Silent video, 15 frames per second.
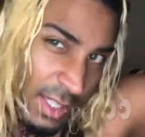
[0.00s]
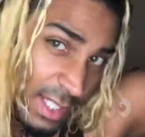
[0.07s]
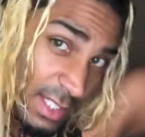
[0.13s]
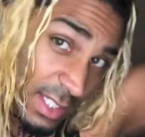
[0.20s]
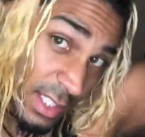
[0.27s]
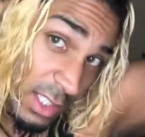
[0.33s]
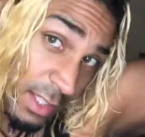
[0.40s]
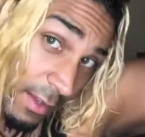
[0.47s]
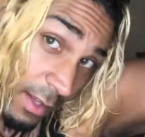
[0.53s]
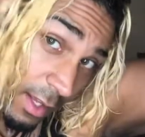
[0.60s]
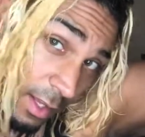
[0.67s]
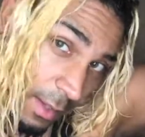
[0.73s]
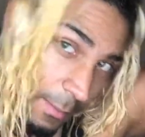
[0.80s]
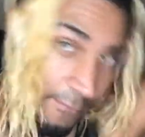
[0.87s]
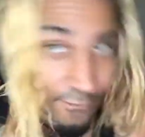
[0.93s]
This is
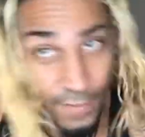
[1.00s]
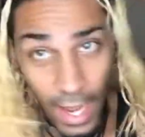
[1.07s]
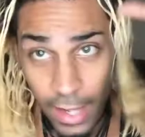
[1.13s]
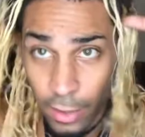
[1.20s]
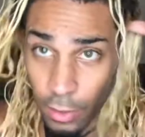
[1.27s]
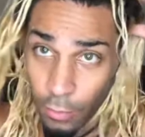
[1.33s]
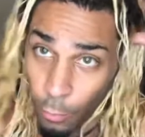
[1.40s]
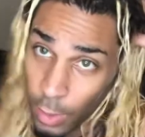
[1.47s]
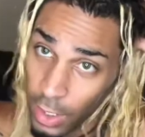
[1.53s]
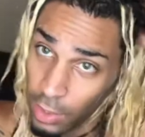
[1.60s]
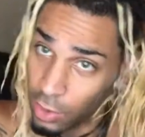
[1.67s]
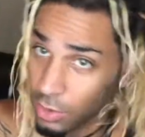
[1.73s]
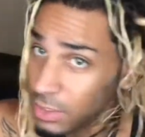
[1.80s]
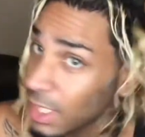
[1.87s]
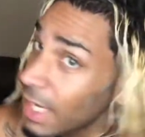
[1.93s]
the final, what
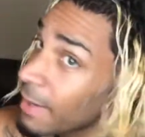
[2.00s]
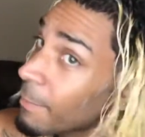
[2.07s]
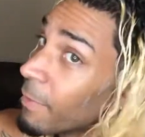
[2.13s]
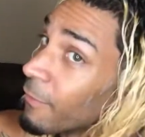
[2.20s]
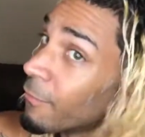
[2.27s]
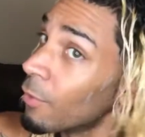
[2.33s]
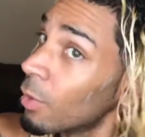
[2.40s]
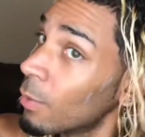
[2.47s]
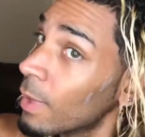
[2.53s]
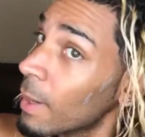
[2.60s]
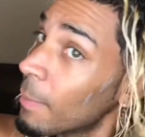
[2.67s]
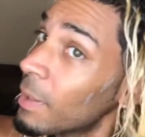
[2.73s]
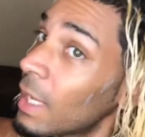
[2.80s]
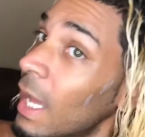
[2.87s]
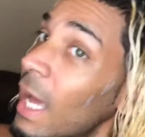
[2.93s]
it looks like before we
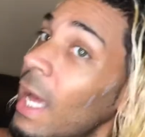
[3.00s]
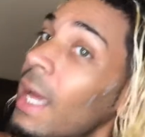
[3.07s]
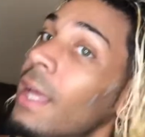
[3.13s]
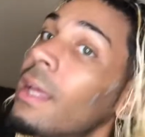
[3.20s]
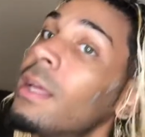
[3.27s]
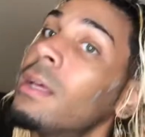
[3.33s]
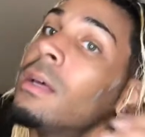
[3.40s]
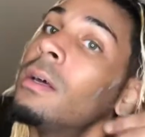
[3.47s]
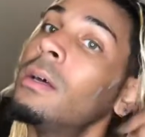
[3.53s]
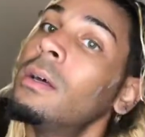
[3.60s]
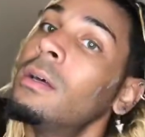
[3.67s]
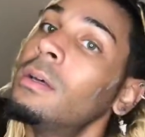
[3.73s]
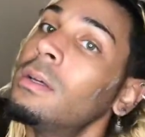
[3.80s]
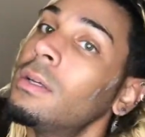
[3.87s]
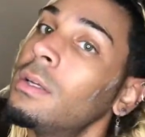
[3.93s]
apply
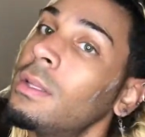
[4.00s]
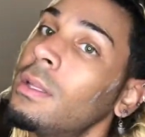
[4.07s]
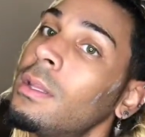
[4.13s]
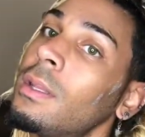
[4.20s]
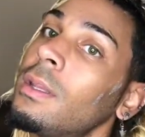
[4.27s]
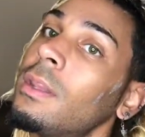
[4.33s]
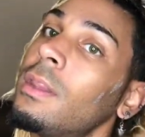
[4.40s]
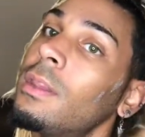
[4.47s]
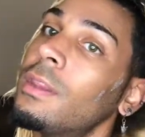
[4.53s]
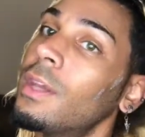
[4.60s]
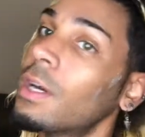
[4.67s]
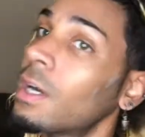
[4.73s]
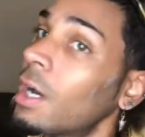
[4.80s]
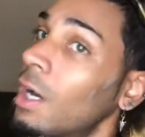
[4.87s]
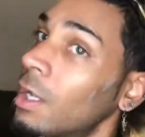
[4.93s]

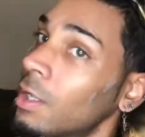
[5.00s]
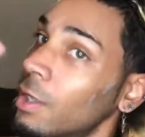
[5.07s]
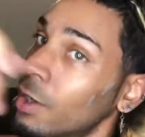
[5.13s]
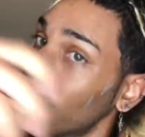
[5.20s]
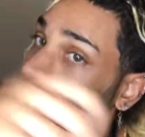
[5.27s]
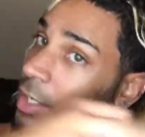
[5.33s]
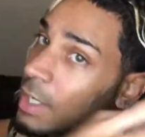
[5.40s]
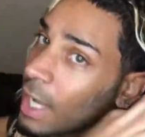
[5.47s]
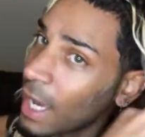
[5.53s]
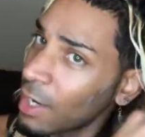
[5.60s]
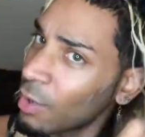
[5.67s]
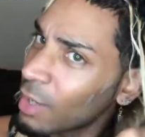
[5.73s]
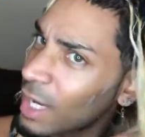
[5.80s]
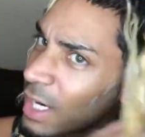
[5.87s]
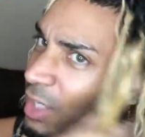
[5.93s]
the color. I
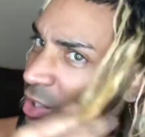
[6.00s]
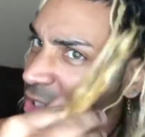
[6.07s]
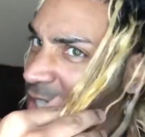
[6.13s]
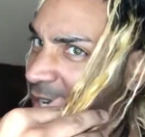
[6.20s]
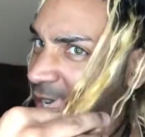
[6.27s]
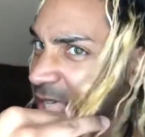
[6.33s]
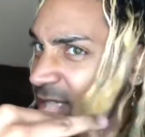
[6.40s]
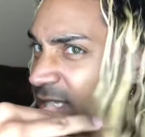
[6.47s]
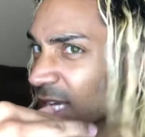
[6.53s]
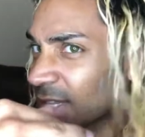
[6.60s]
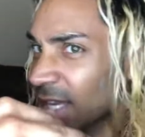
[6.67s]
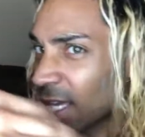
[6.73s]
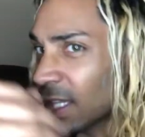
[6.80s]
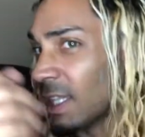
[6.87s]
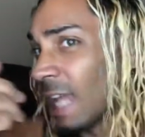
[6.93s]
know it kind of looks like it's
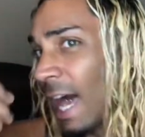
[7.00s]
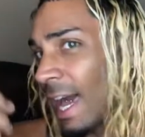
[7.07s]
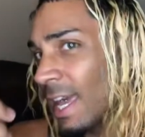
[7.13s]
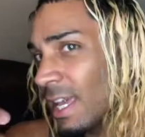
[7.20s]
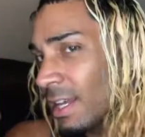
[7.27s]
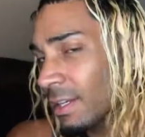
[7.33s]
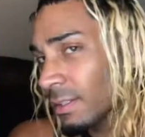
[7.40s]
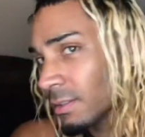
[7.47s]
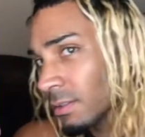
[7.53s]
not that light.